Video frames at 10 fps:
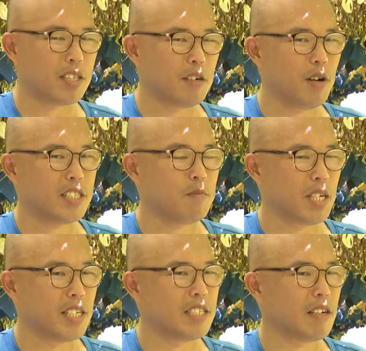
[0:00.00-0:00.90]
into a
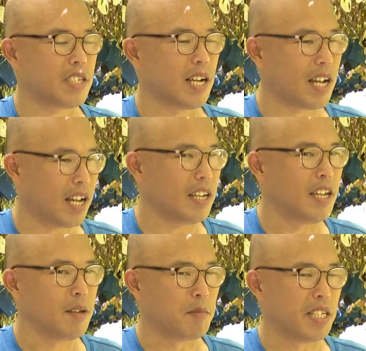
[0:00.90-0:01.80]
lovely spot for
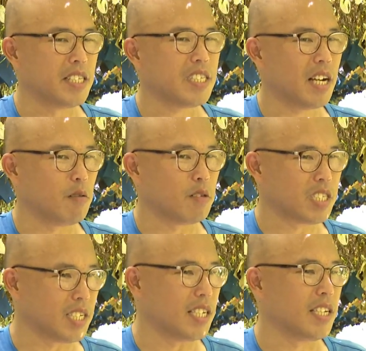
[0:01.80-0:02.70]
people to take
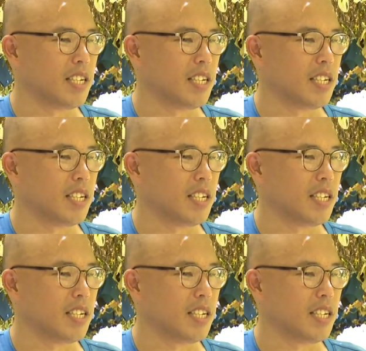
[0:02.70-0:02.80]
photos.